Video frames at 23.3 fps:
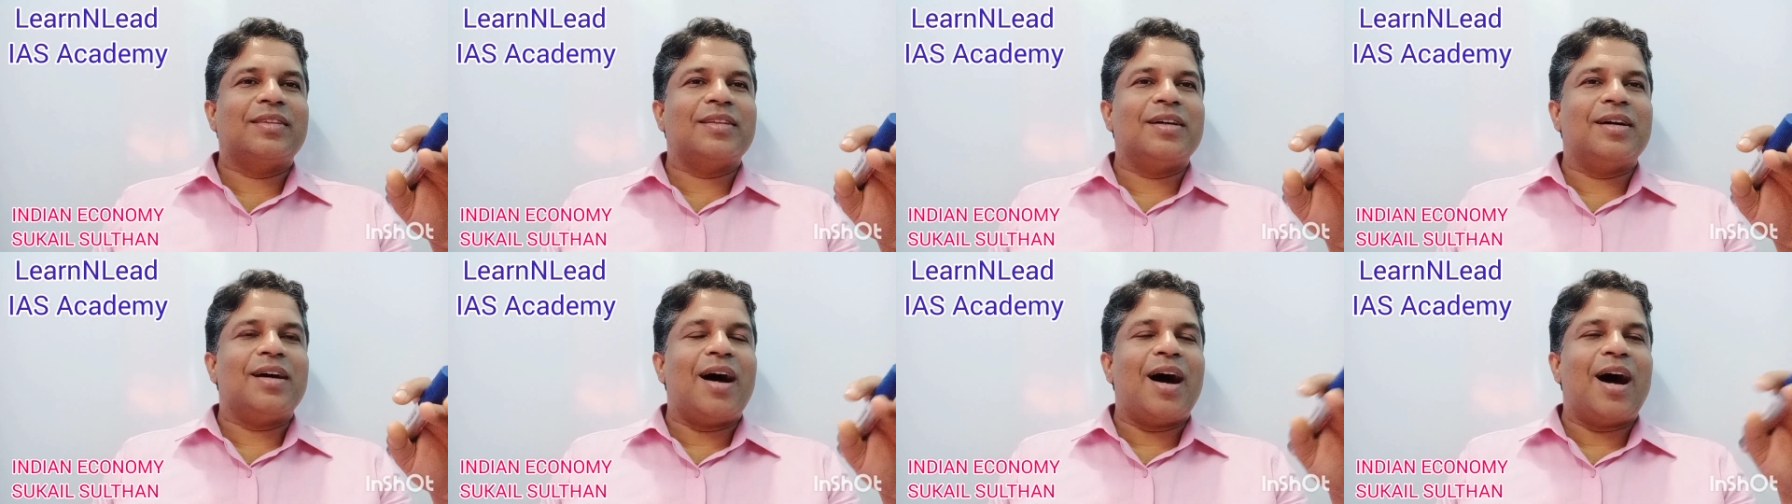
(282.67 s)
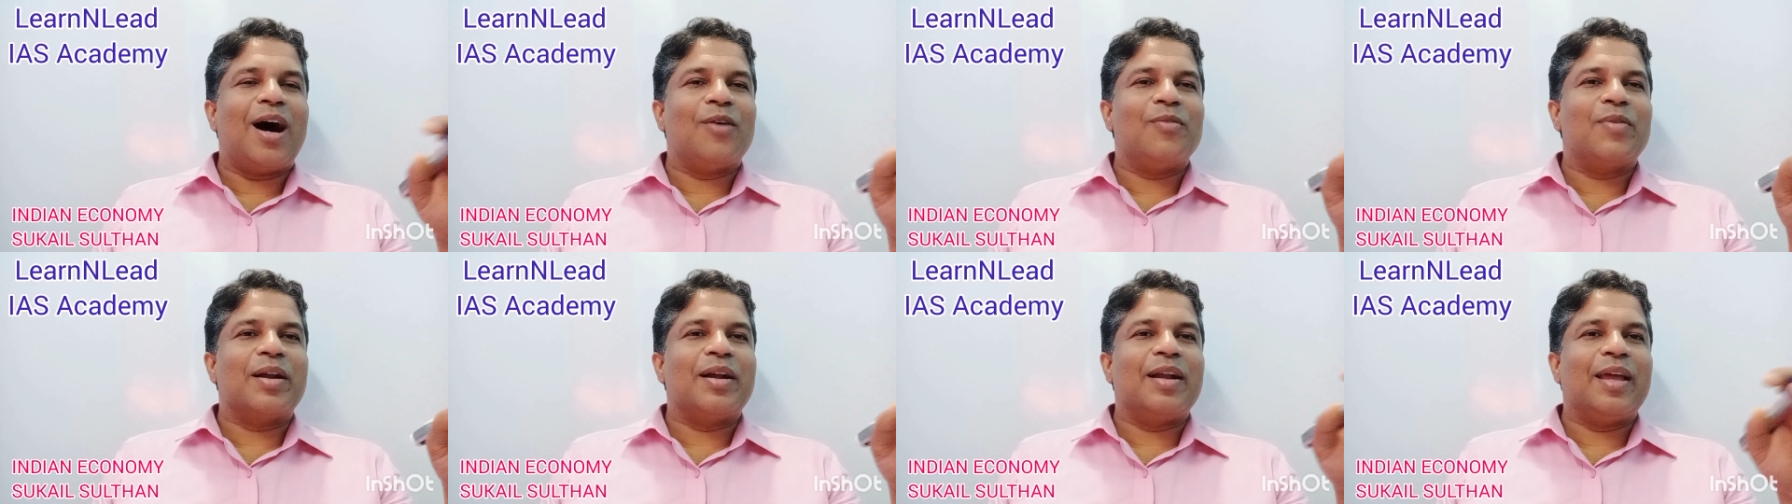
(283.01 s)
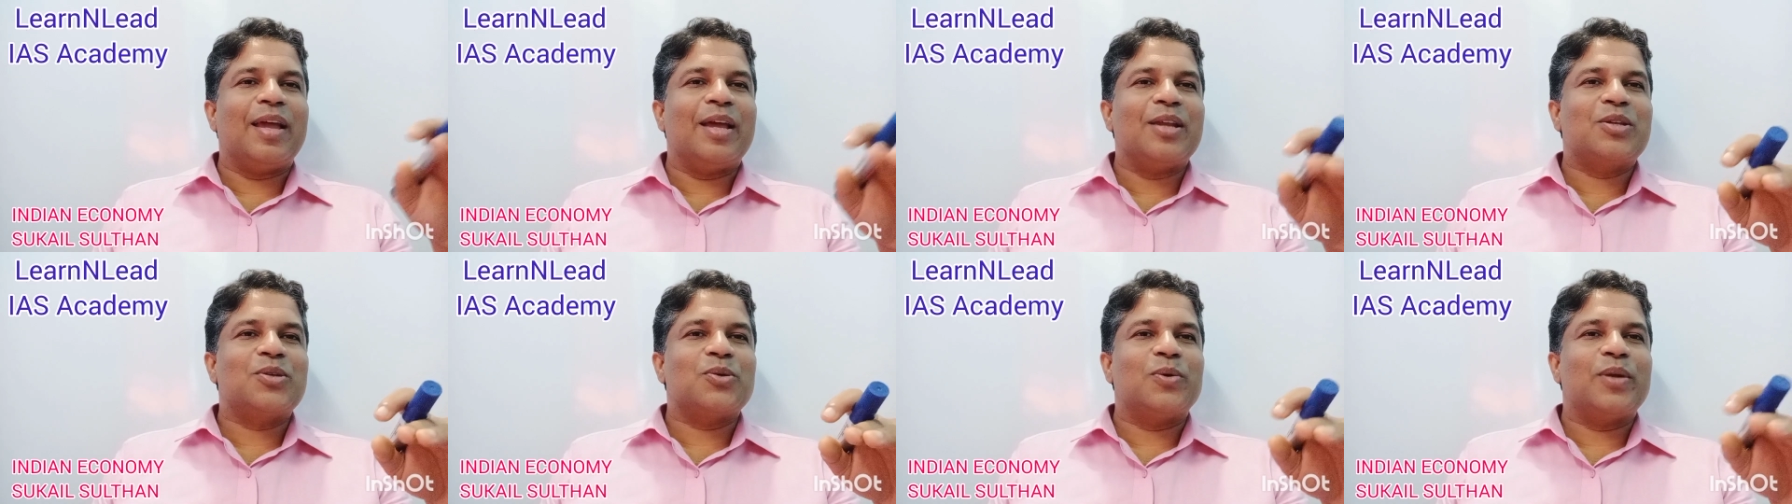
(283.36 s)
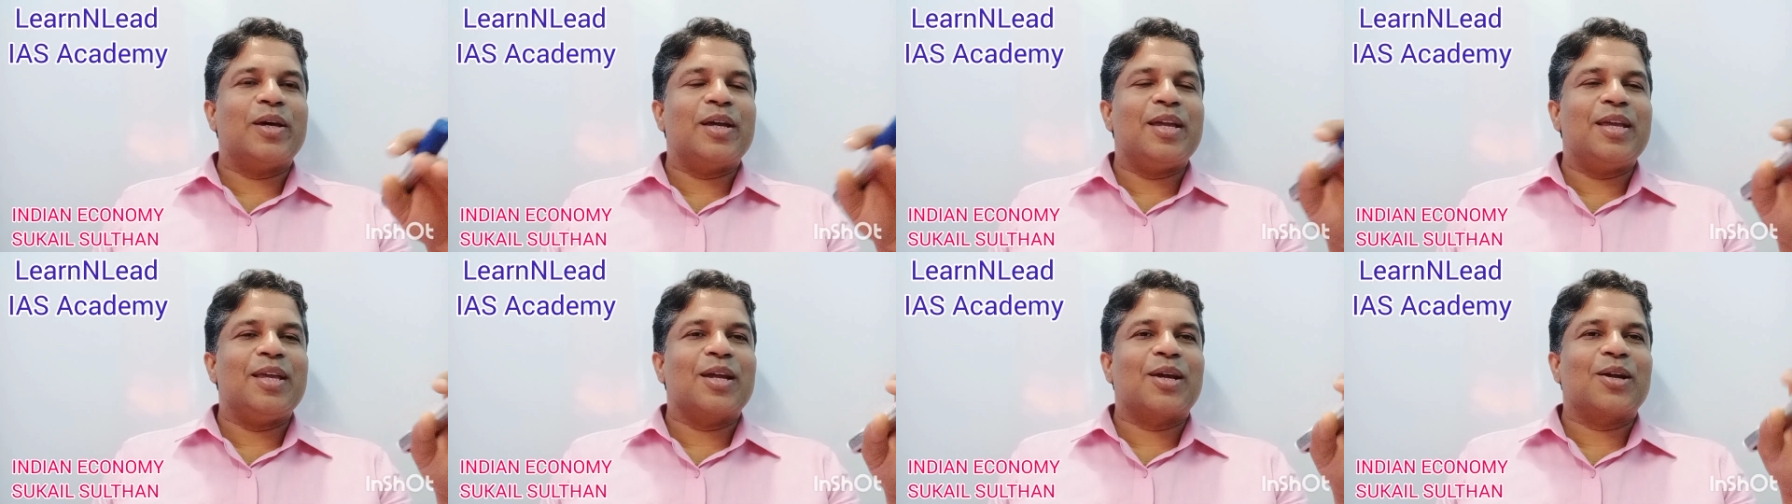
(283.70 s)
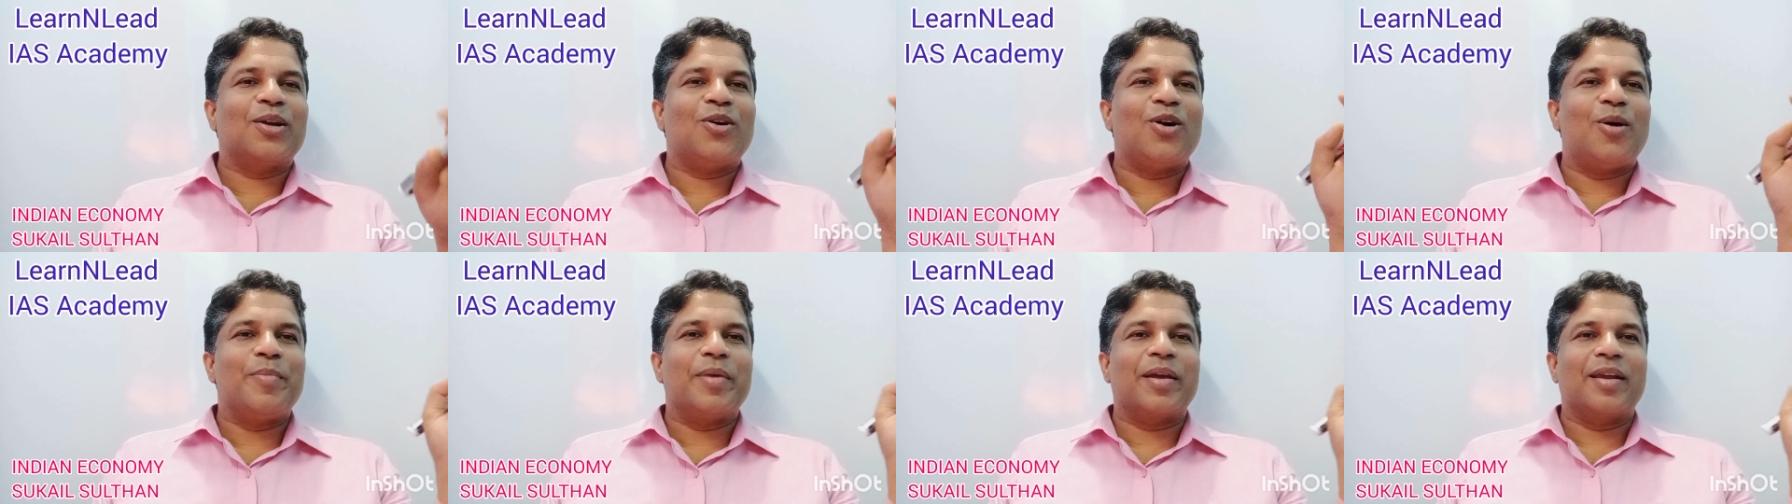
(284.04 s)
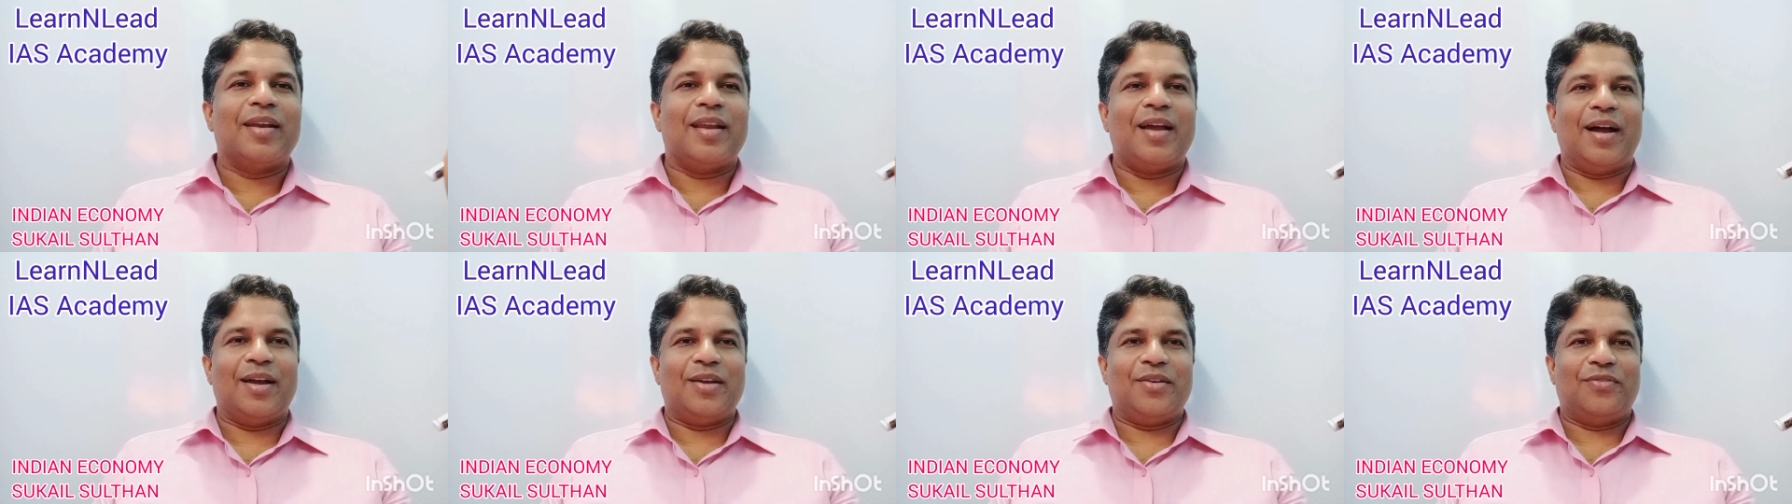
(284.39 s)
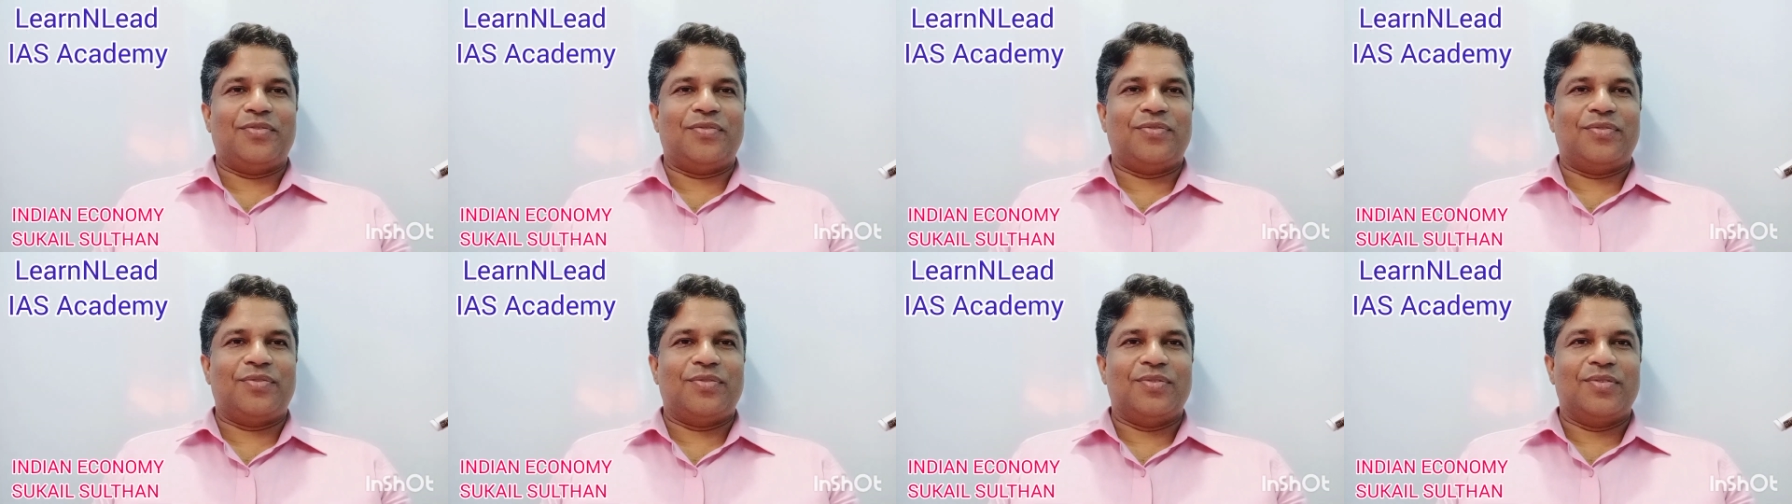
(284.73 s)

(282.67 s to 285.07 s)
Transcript: our day-to-day economic life.